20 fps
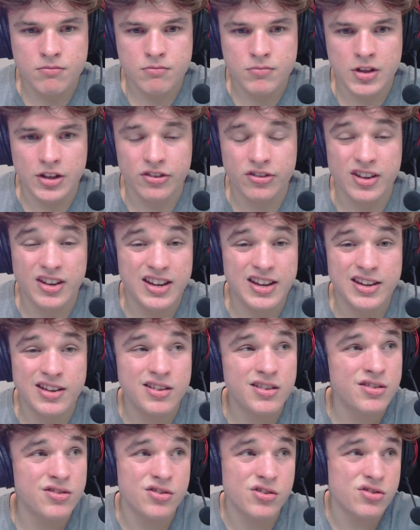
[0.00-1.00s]
Let's take,
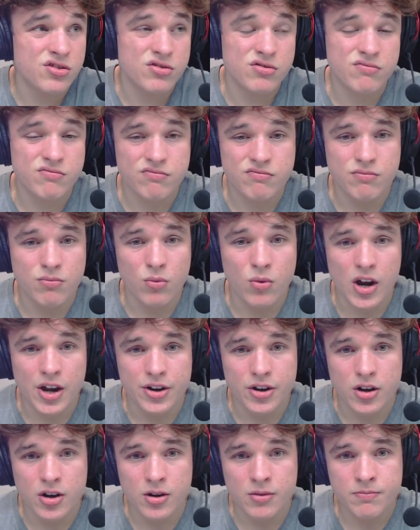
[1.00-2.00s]
just why
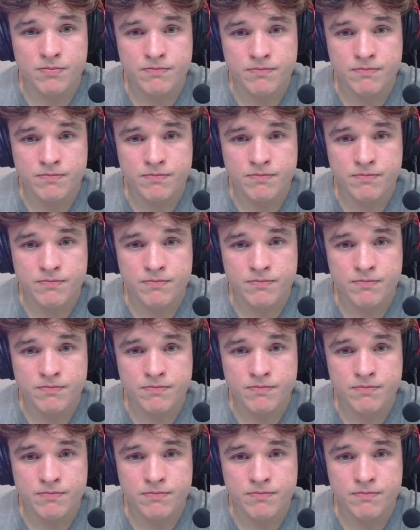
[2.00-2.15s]
not?